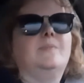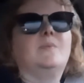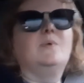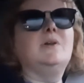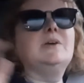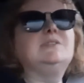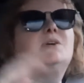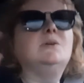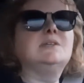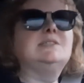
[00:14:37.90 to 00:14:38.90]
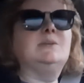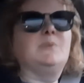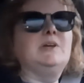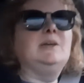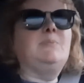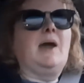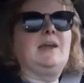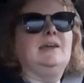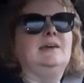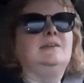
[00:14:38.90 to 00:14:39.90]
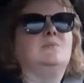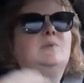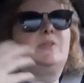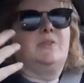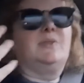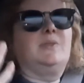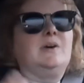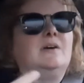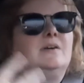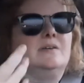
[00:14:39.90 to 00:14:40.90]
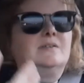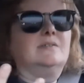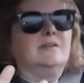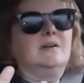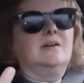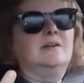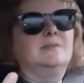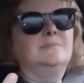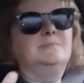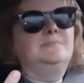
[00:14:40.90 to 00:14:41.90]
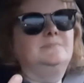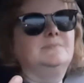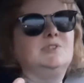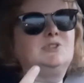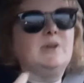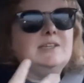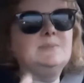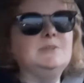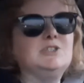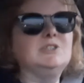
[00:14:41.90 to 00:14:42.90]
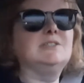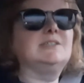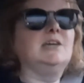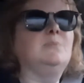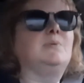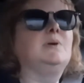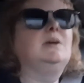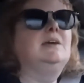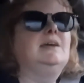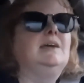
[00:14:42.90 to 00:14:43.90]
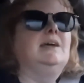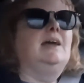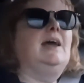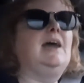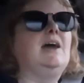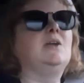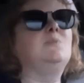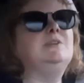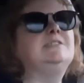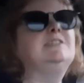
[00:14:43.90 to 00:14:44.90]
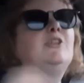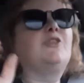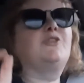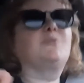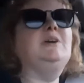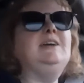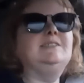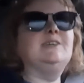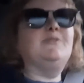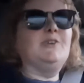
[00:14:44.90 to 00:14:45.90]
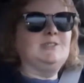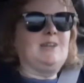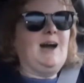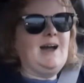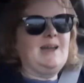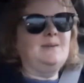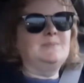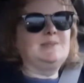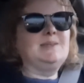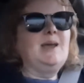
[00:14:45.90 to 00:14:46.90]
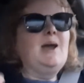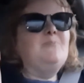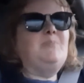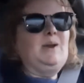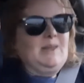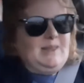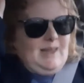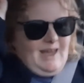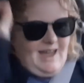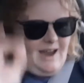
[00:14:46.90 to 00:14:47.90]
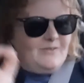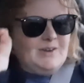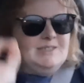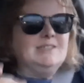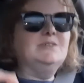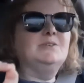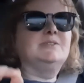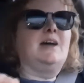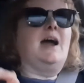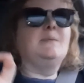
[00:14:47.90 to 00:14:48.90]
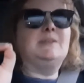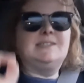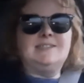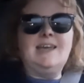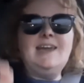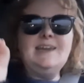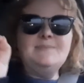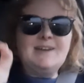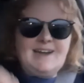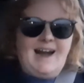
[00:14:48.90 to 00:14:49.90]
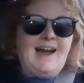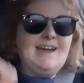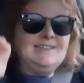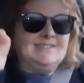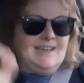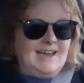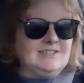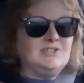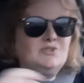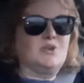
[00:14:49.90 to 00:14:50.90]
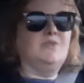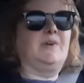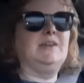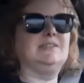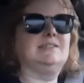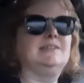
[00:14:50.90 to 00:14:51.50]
Well, they told us to bring it back in with the transmission skip, and we did it 3 different times, but every single time the same guy test drove it